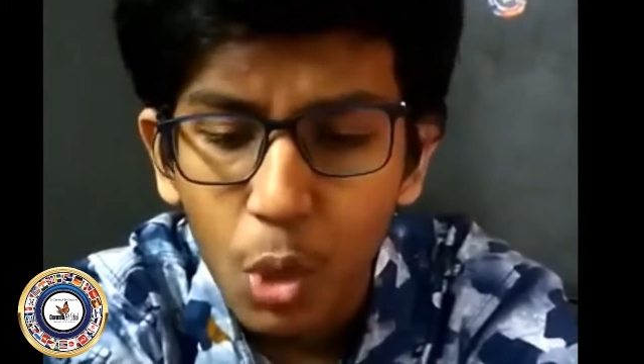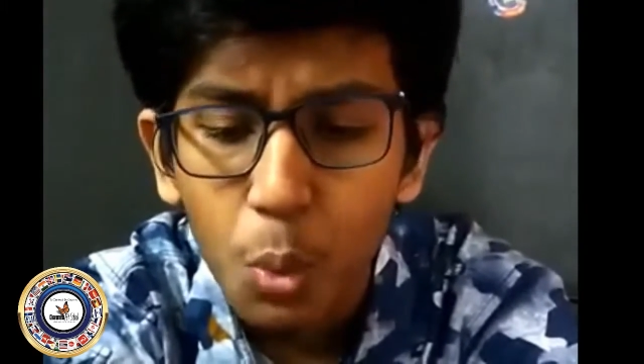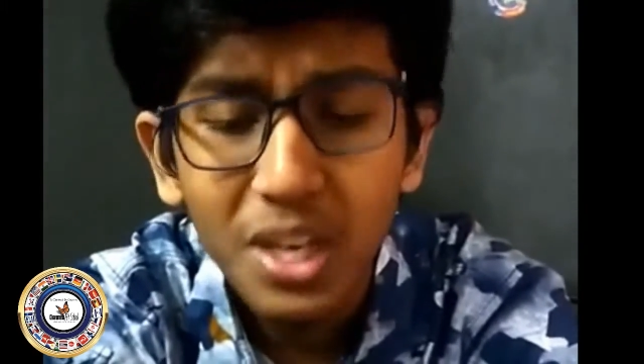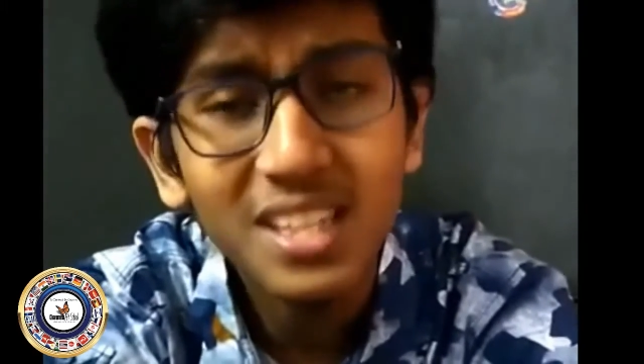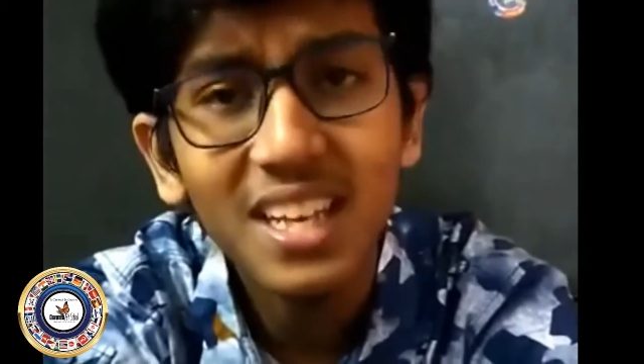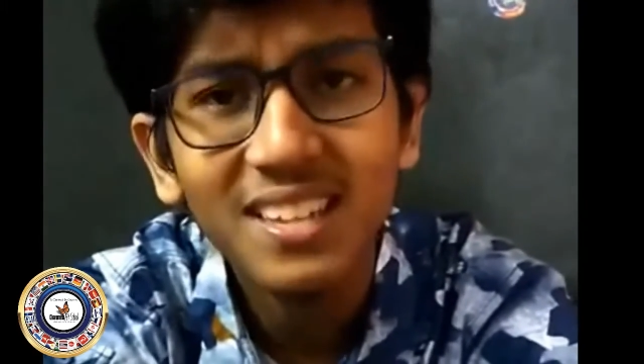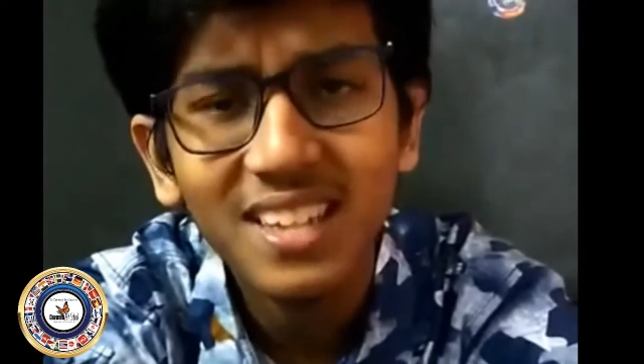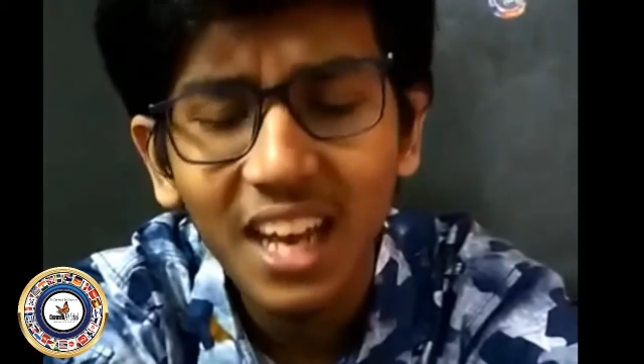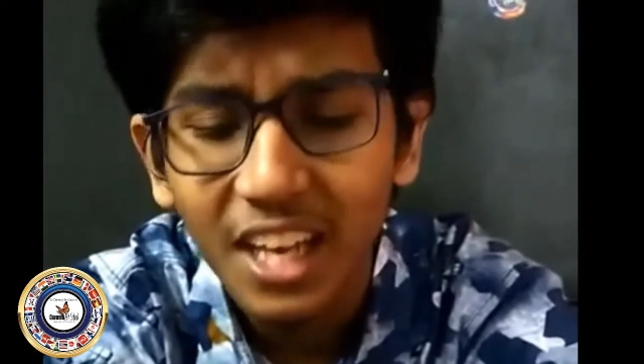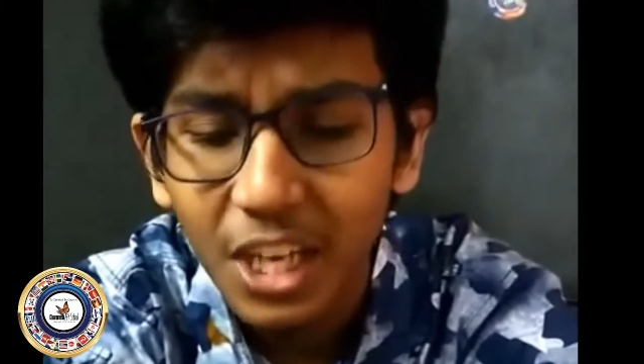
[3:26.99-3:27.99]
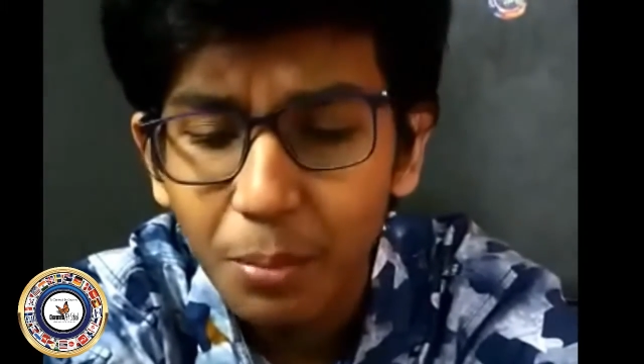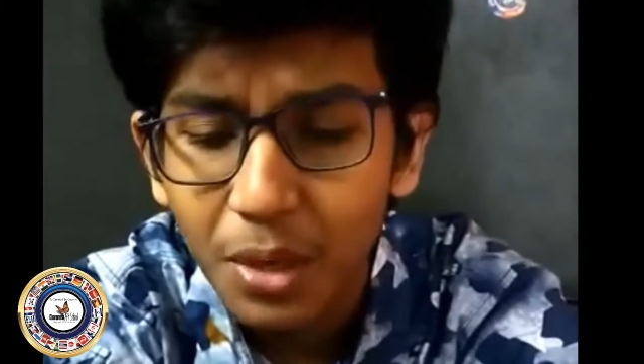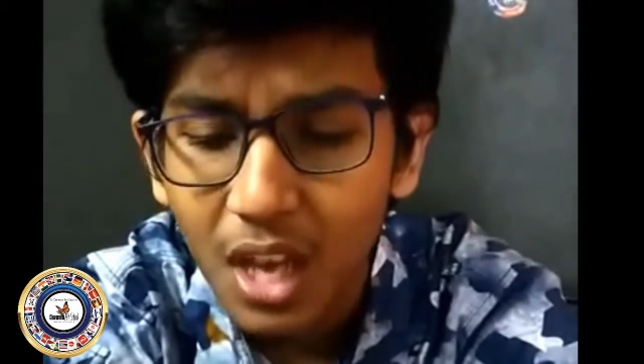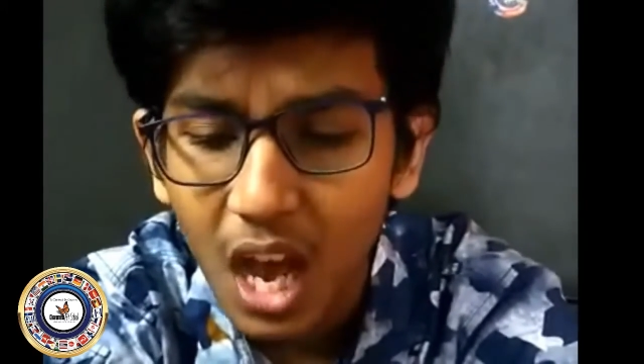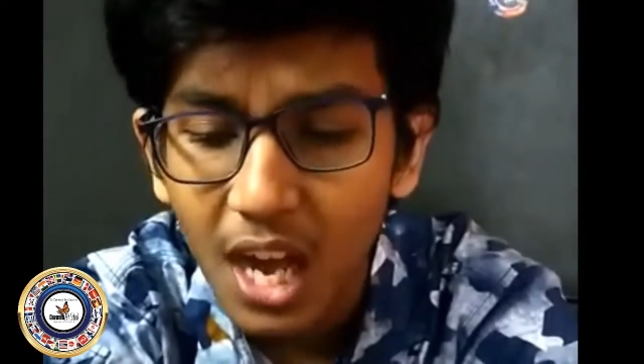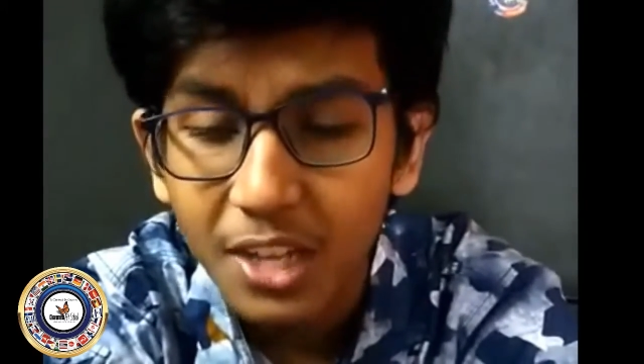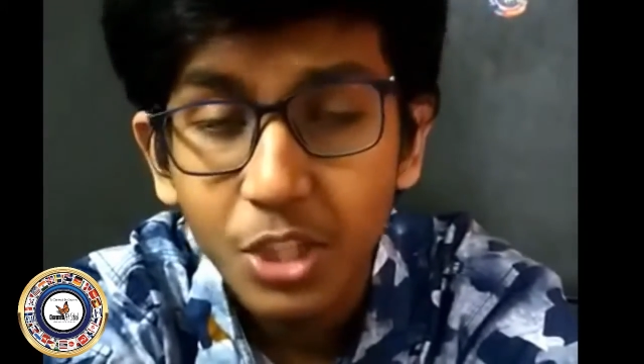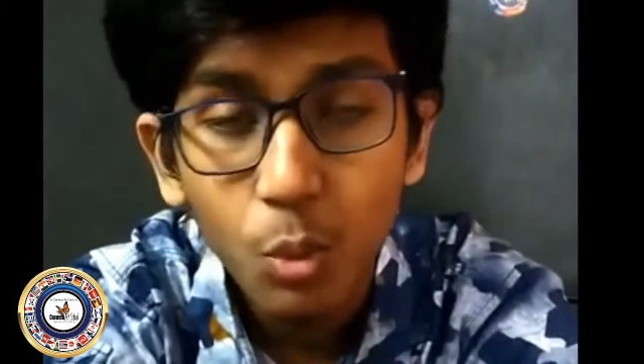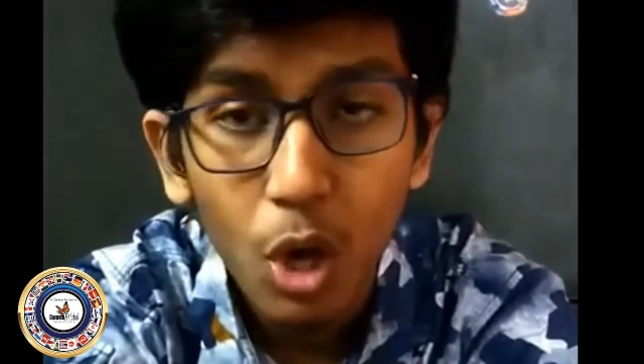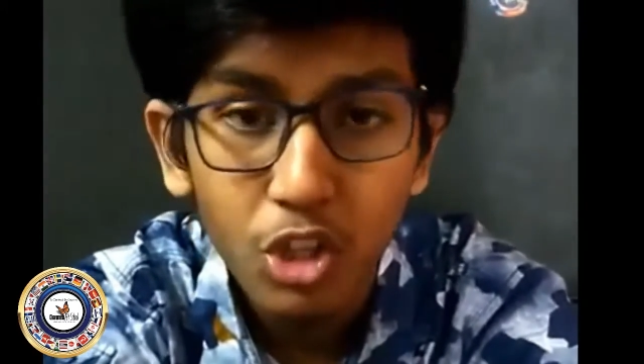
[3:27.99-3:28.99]
"What is it, Sahib?"
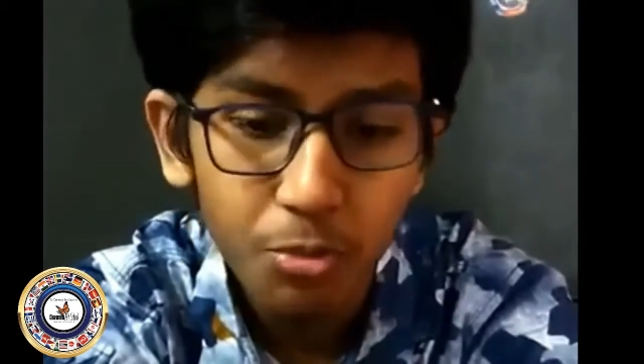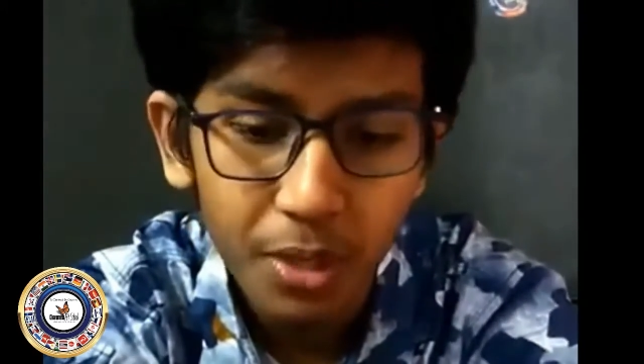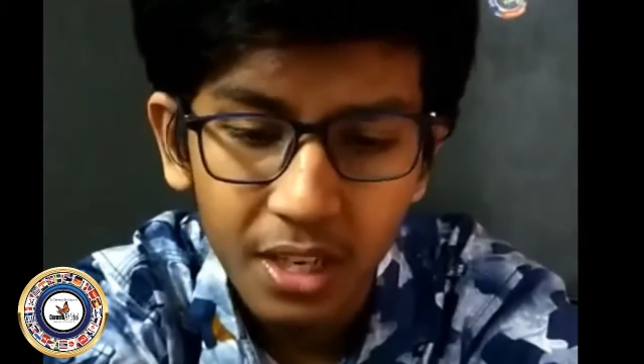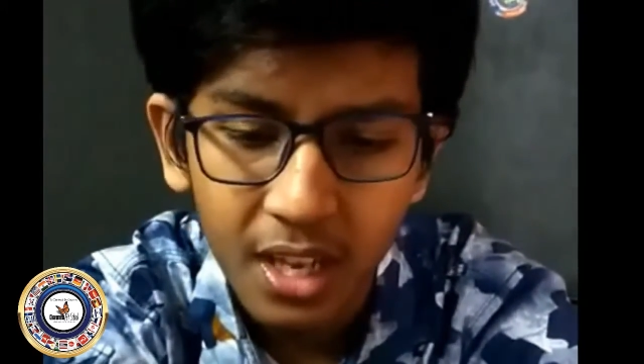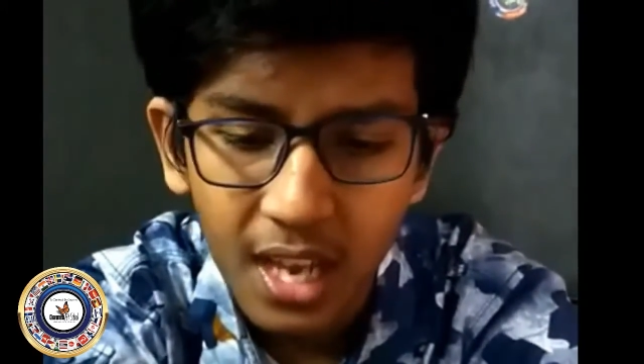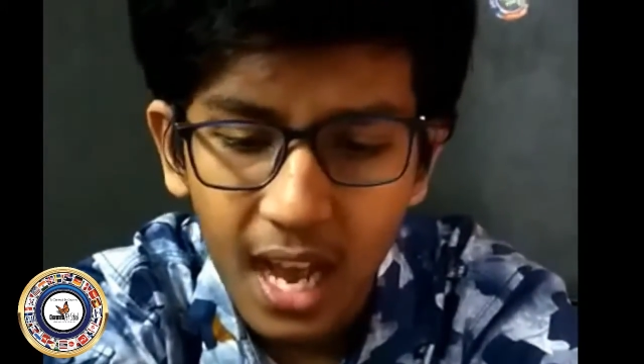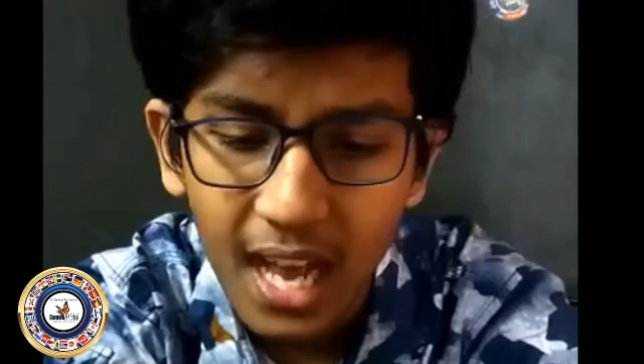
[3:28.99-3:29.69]
asked the watchman.